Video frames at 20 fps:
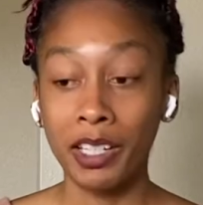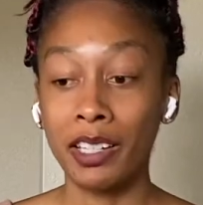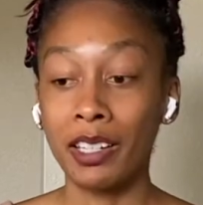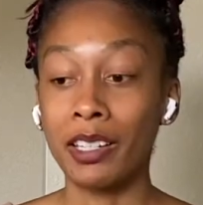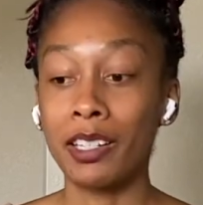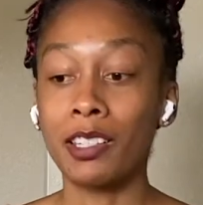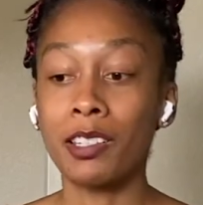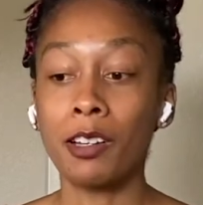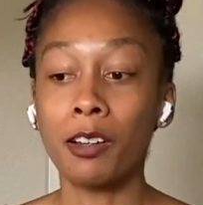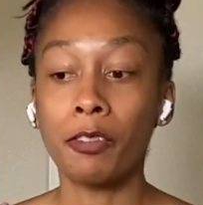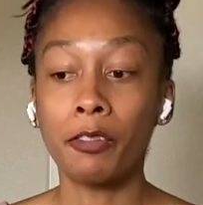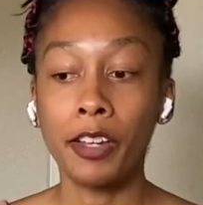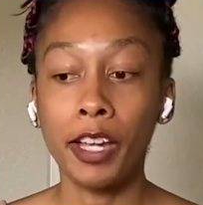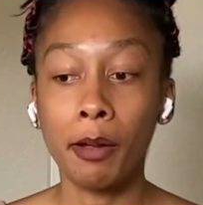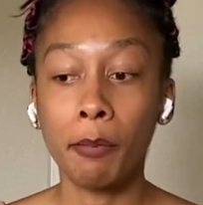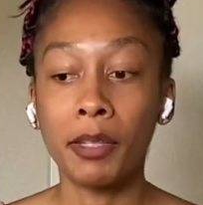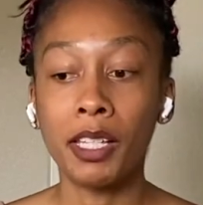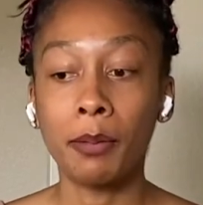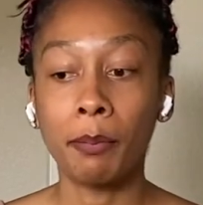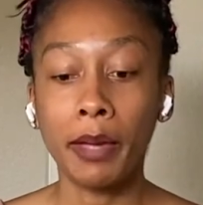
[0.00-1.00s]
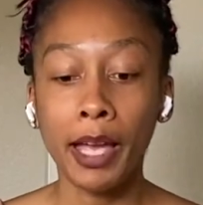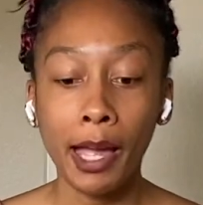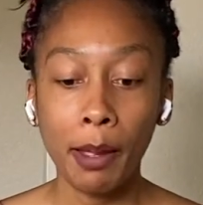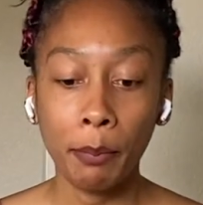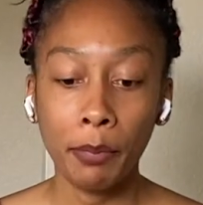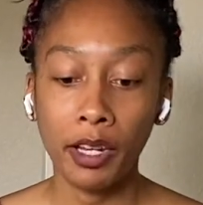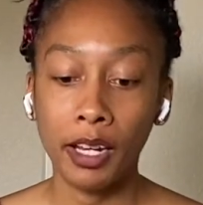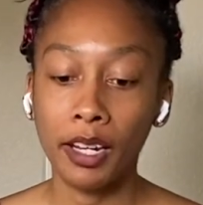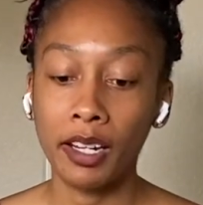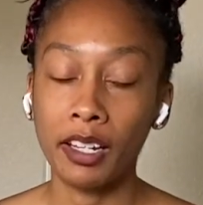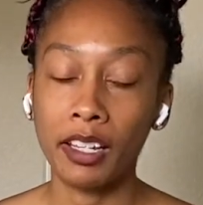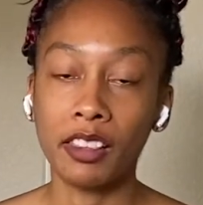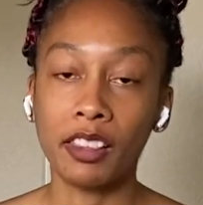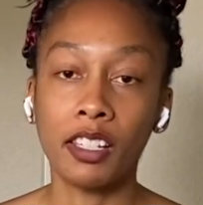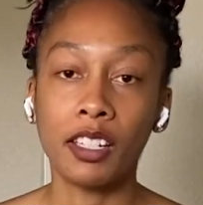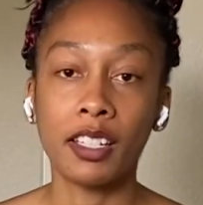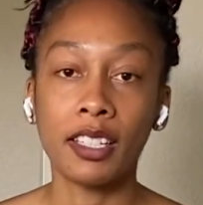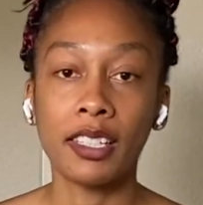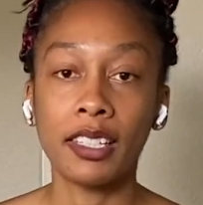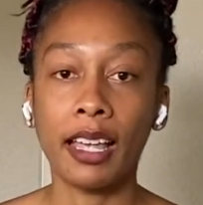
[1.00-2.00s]
So family mapping, it
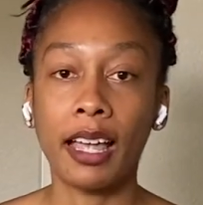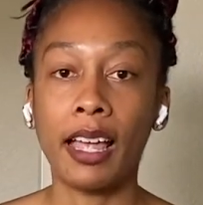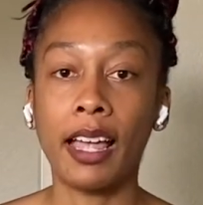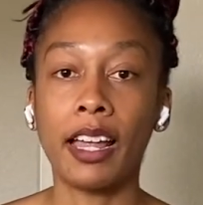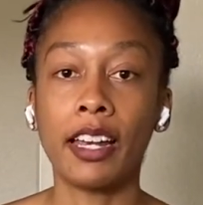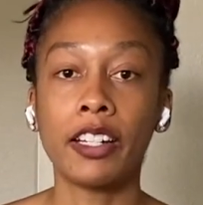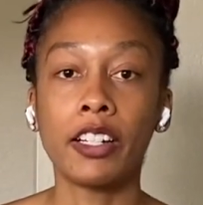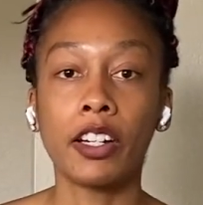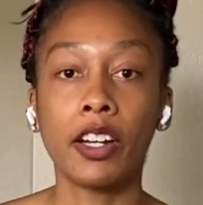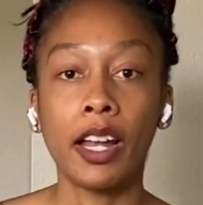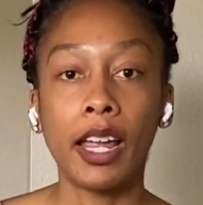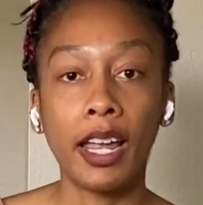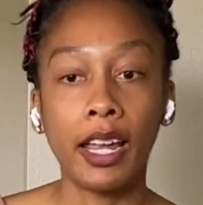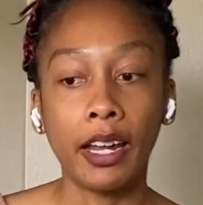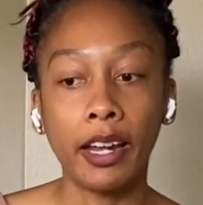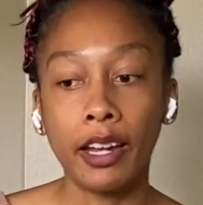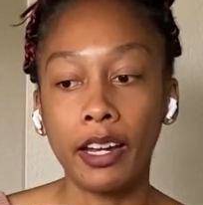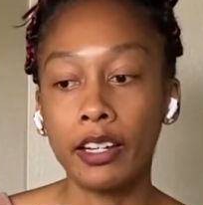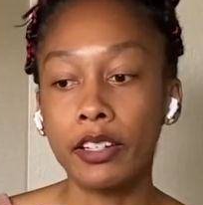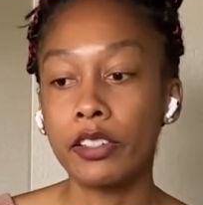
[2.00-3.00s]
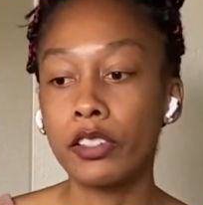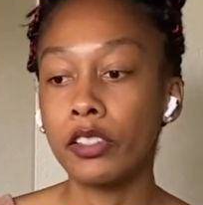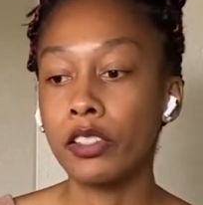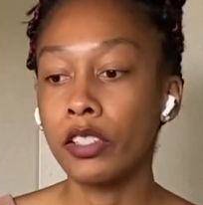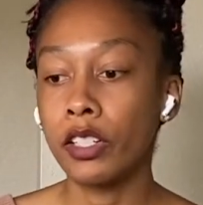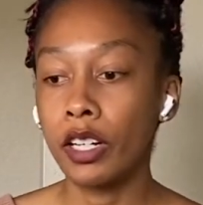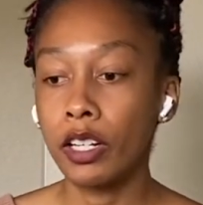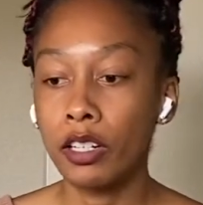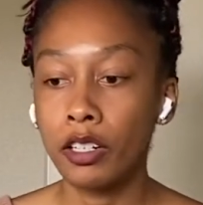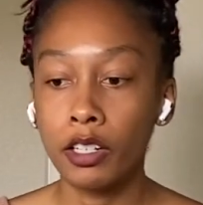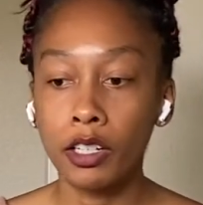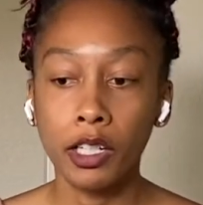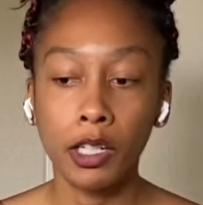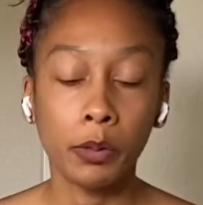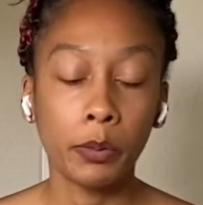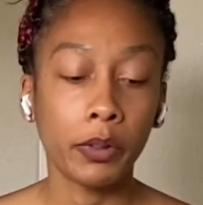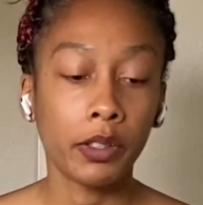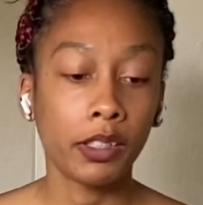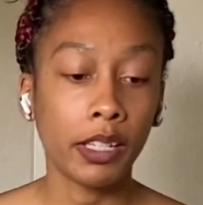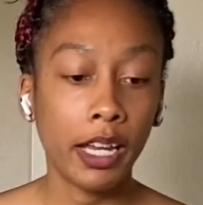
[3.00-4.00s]
looks at your age, gender,
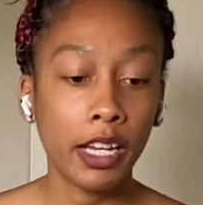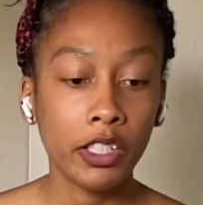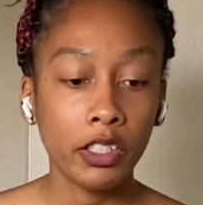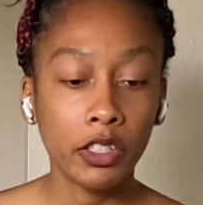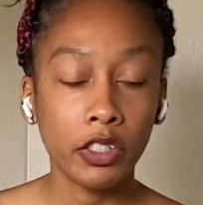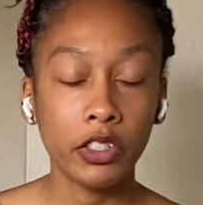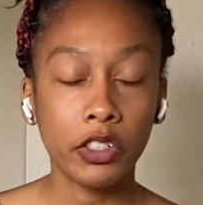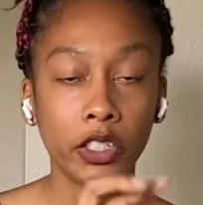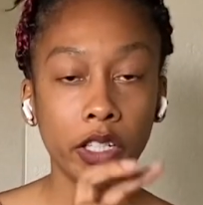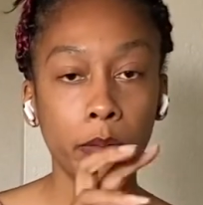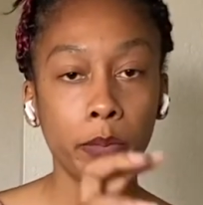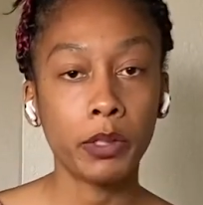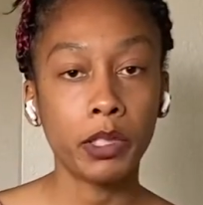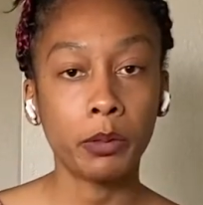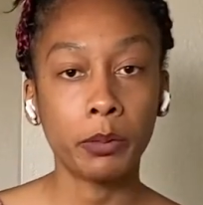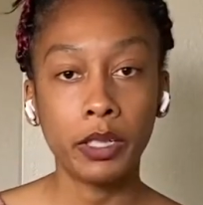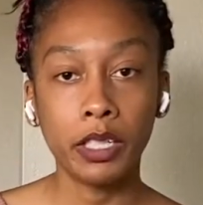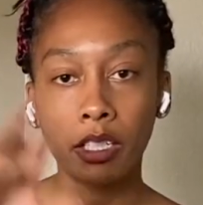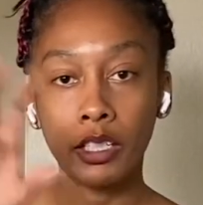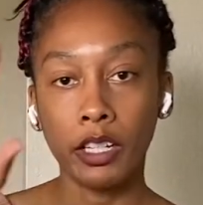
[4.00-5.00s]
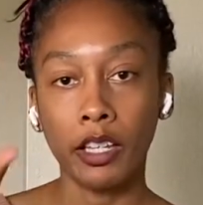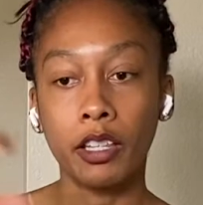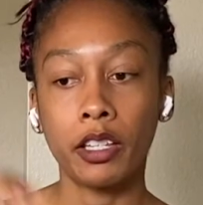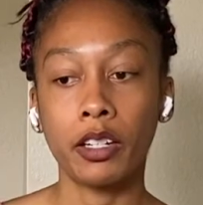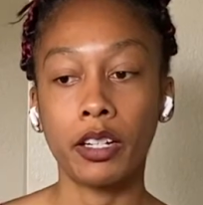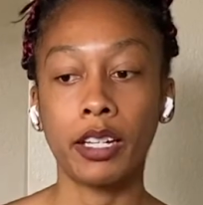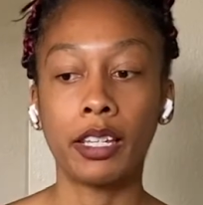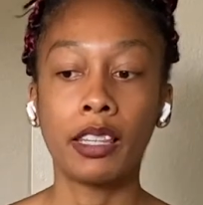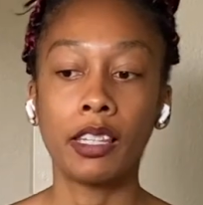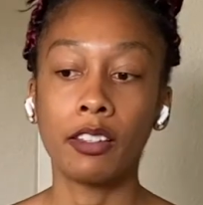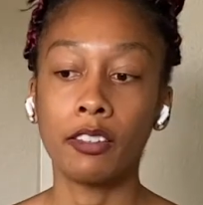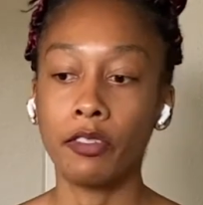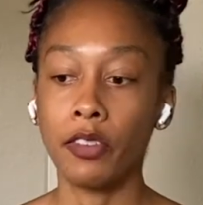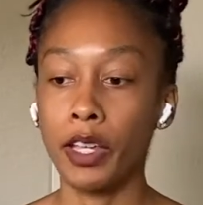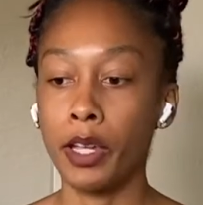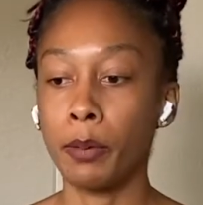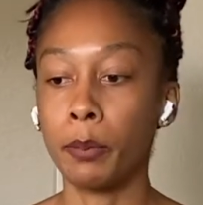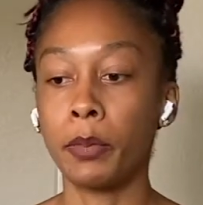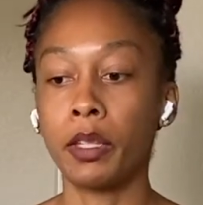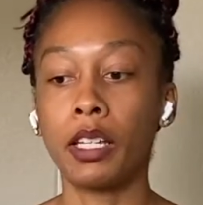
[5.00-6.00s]
relationship to each other in the
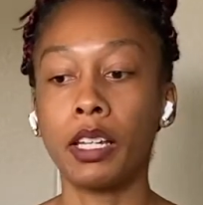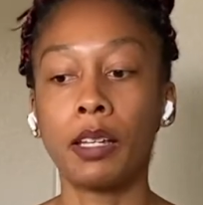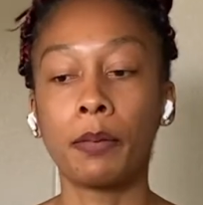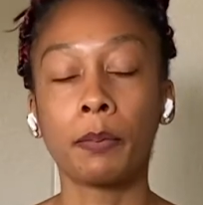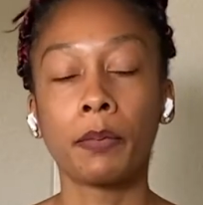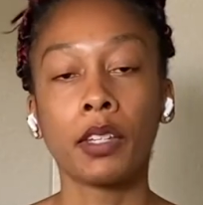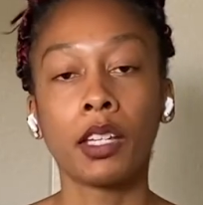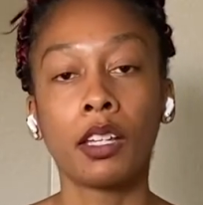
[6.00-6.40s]
family.